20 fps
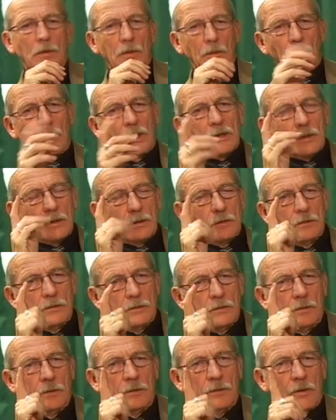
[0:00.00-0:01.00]
But
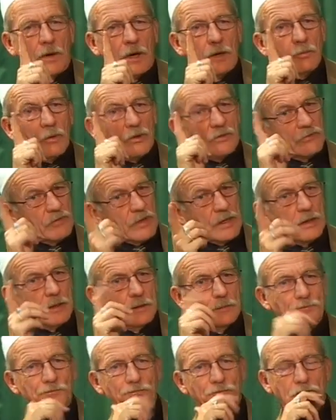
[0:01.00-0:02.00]
I was
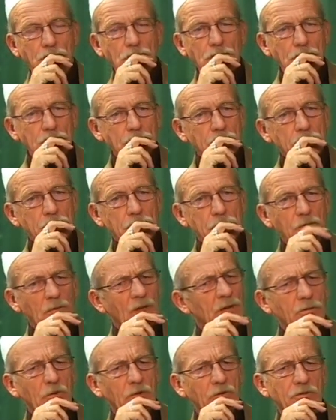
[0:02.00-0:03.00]
there.
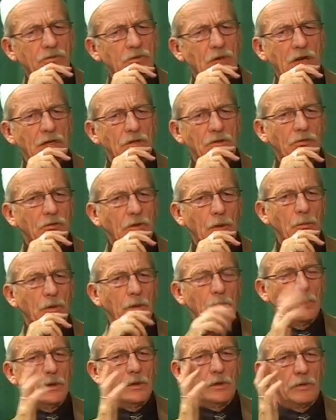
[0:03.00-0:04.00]
It was a strange summer
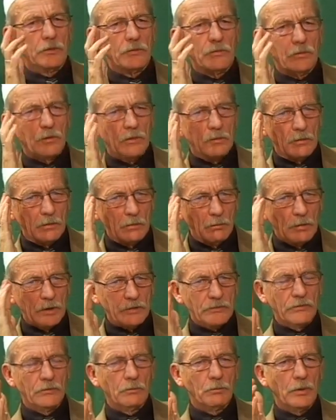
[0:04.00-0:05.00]
because
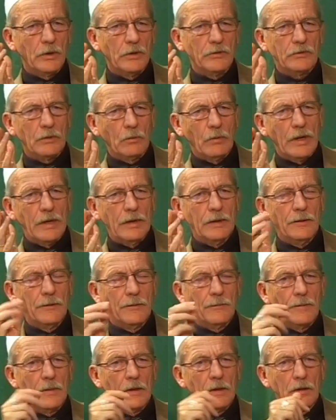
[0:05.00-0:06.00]
Madsen passed away,
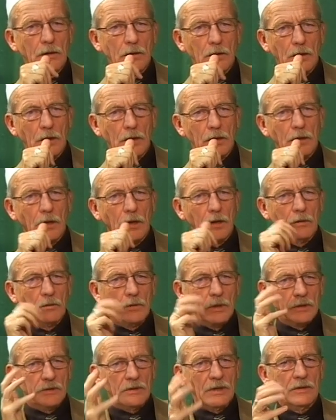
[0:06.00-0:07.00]
and I
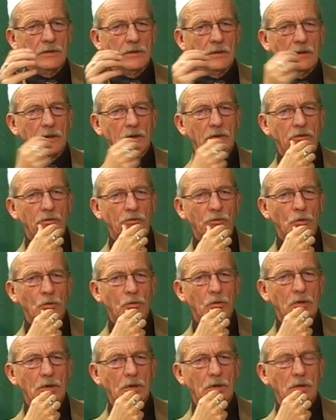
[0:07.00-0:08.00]
attended his
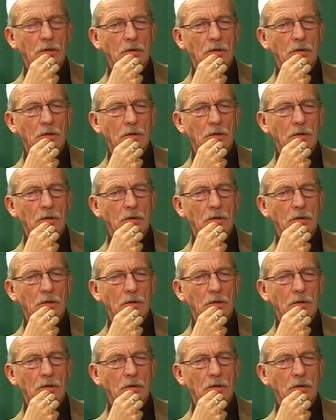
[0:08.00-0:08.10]
funeral.